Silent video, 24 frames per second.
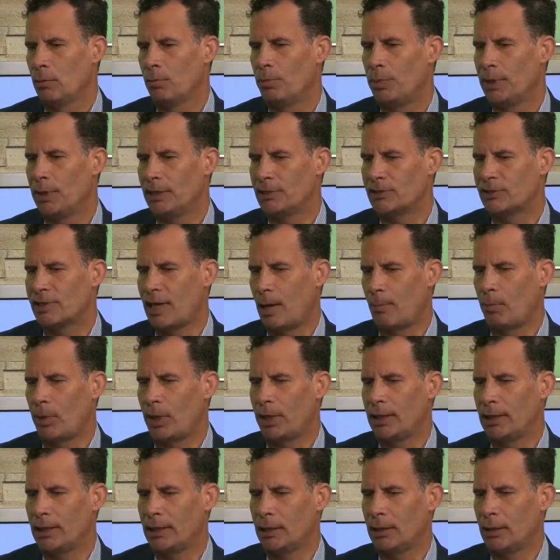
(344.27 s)
Be
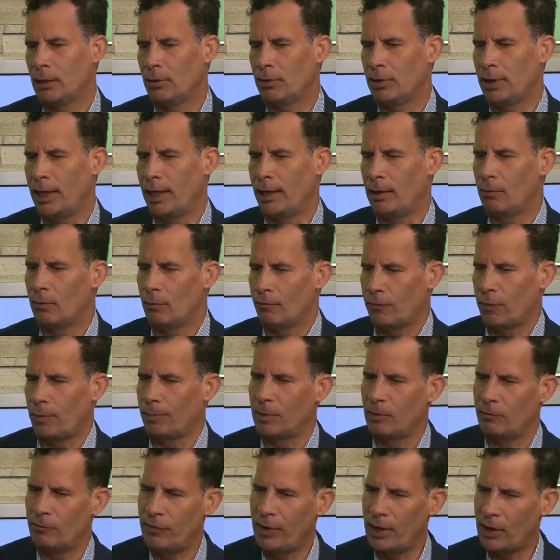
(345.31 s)
somebody that from
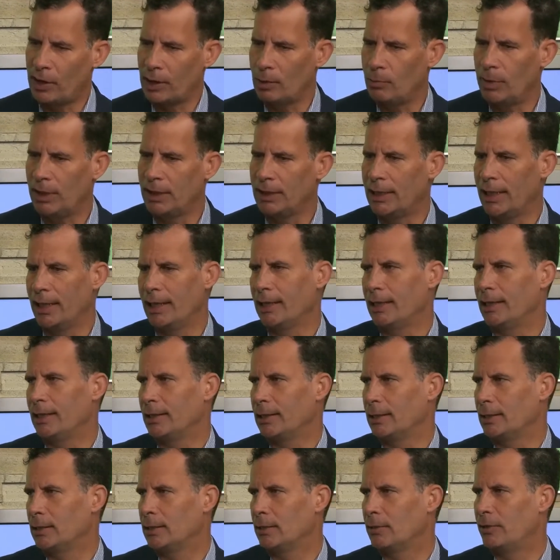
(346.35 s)
the very
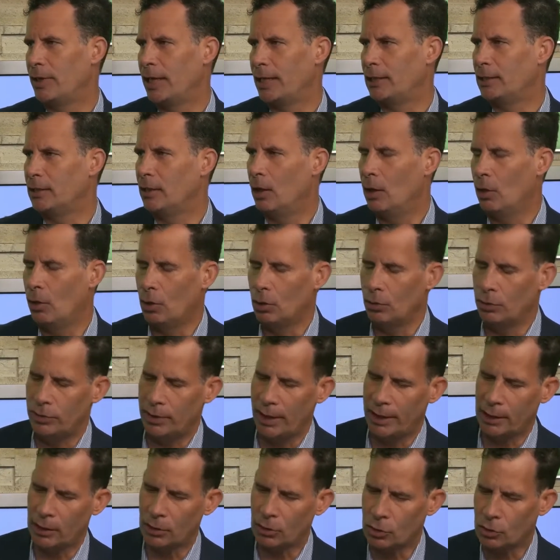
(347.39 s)
beginning, they know
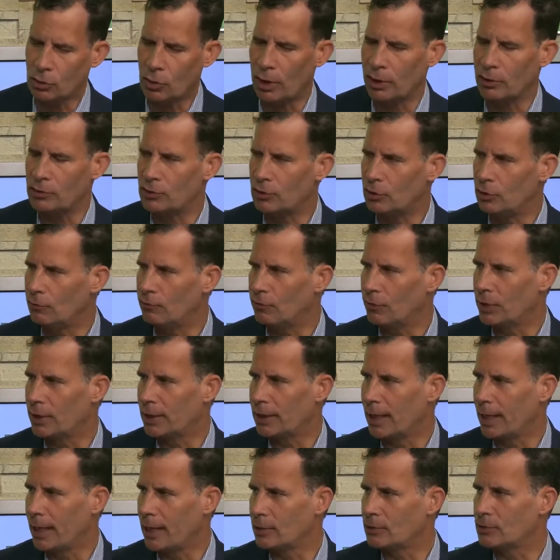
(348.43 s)
they can trust you for the
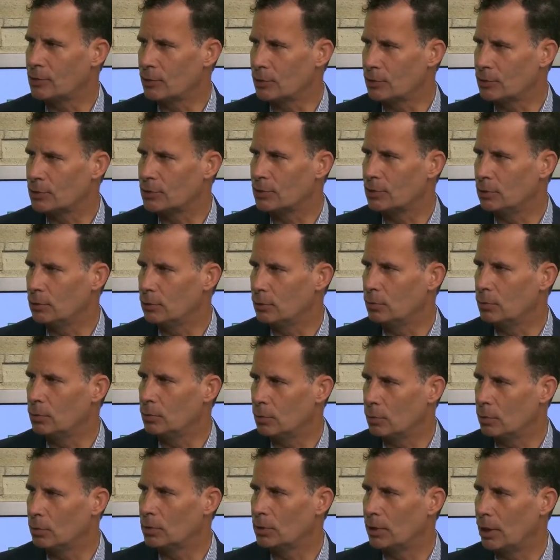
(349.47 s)
answers to
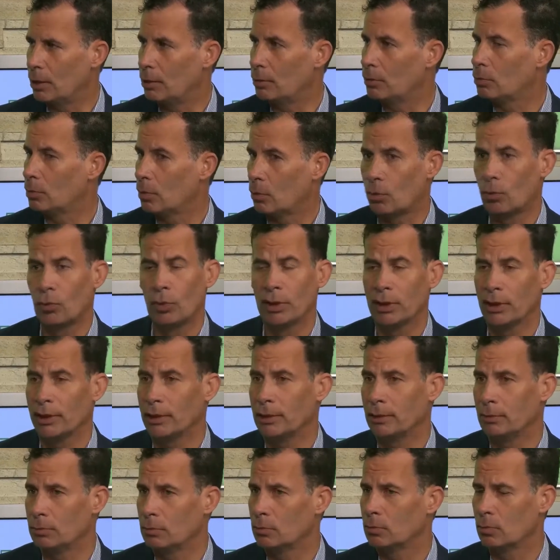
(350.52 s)
their
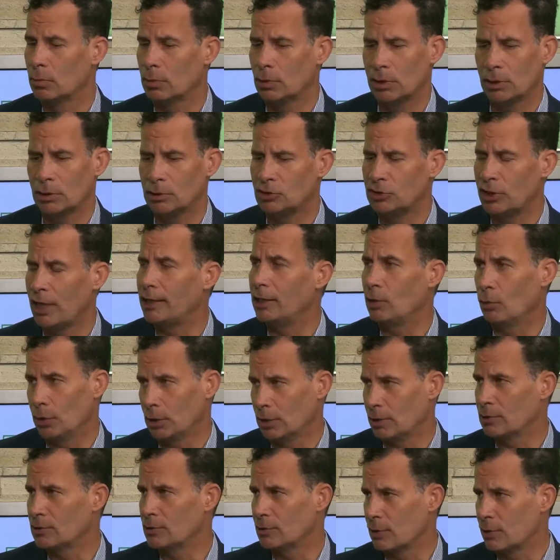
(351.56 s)
really genuine
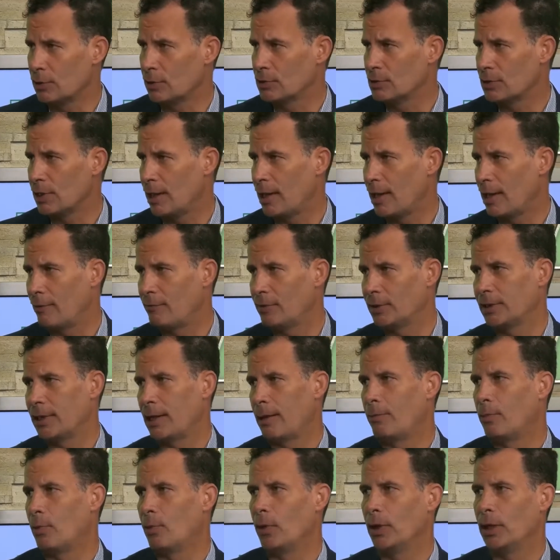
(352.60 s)
concerns they have at
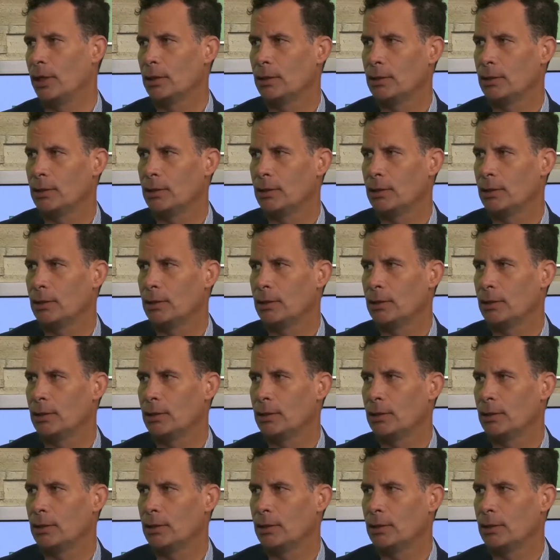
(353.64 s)
that point.